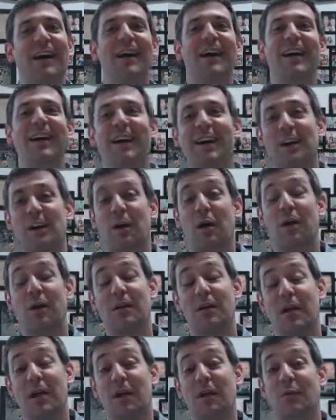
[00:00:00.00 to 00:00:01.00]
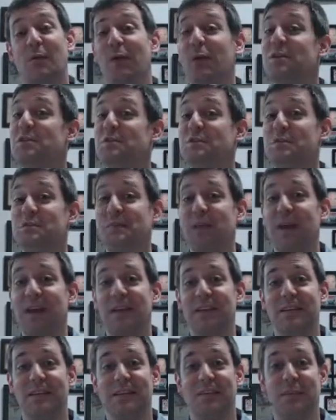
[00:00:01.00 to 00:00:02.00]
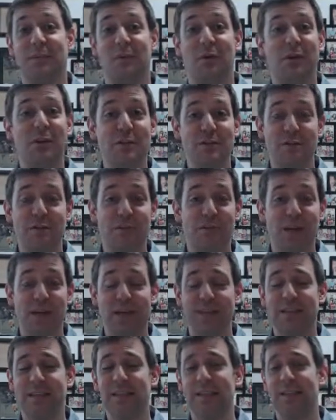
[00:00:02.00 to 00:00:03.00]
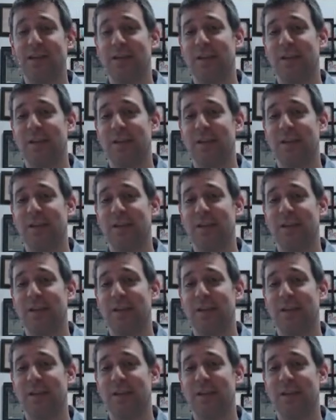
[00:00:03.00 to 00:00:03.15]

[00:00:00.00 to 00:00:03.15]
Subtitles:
on what you've spent and where you've spent it.